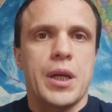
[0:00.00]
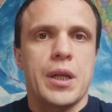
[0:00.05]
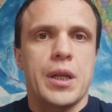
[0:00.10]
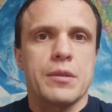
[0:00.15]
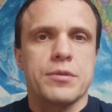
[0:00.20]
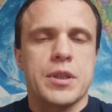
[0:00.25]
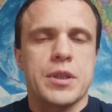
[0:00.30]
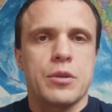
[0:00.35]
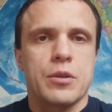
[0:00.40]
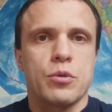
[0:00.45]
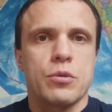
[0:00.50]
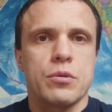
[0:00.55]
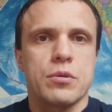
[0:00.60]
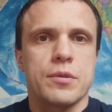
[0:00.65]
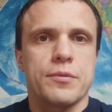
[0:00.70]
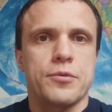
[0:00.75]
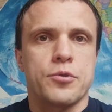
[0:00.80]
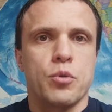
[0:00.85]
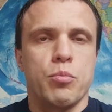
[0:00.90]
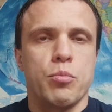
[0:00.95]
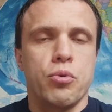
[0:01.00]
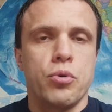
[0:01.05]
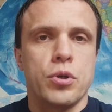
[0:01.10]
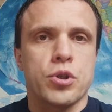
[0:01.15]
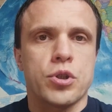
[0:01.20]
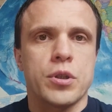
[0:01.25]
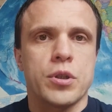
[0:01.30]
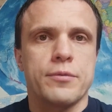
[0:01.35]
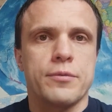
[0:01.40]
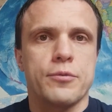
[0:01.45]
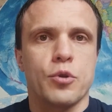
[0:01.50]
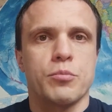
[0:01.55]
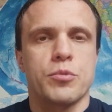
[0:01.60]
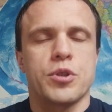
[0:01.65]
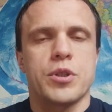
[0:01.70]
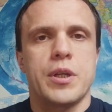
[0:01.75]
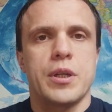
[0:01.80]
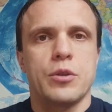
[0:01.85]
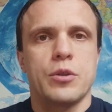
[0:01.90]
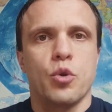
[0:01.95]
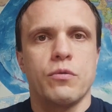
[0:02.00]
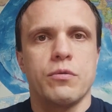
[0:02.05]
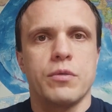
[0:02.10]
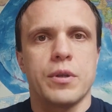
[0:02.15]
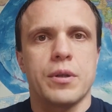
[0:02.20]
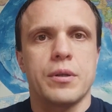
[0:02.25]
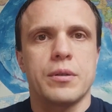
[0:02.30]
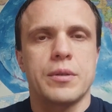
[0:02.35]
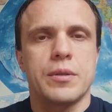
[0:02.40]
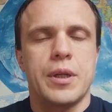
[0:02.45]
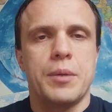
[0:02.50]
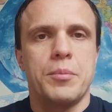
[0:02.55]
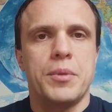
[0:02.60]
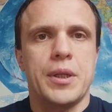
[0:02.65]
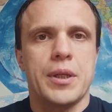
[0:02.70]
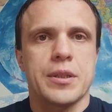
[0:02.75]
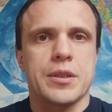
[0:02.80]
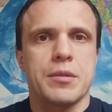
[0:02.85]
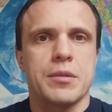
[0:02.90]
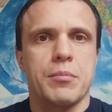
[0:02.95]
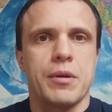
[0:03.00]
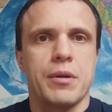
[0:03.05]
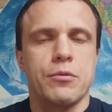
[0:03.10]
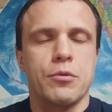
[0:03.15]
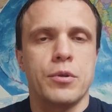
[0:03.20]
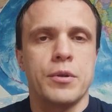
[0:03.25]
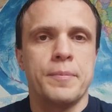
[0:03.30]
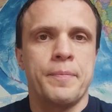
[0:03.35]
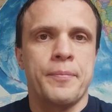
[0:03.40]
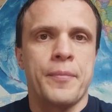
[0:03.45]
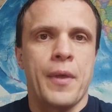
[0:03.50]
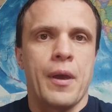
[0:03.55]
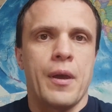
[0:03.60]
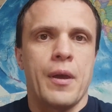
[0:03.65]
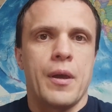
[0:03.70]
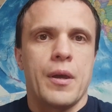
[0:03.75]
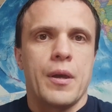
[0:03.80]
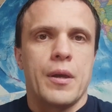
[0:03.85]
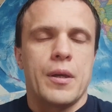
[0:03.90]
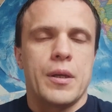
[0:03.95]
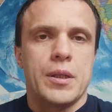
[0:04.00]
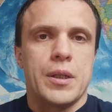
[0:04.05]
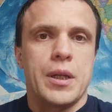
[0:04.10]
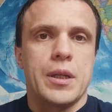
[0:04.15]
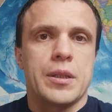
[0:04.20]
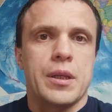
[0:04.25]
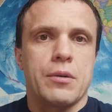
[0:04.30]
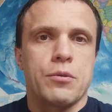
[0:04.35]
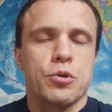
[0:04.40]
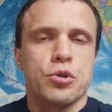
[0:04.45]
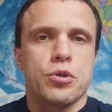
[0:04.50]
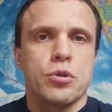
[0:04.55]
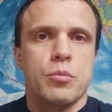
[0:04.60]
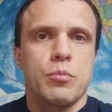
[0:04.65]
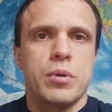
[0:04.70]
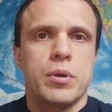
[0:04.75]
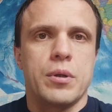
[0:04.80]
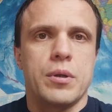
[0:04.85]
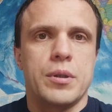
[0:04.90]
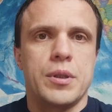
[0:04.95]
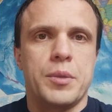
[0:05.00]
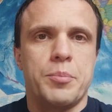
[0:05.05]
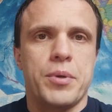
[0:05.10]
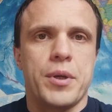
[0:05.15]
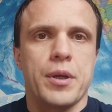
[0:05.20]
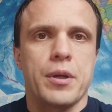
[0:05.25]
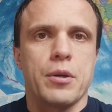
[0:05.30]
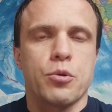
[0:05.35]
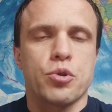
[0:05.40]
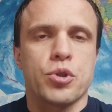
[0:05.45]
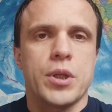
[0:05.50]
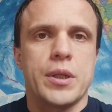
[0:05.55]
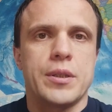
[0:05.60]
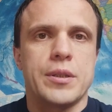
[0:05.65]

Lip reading: However, the amount of material is increasing, including new information even for me.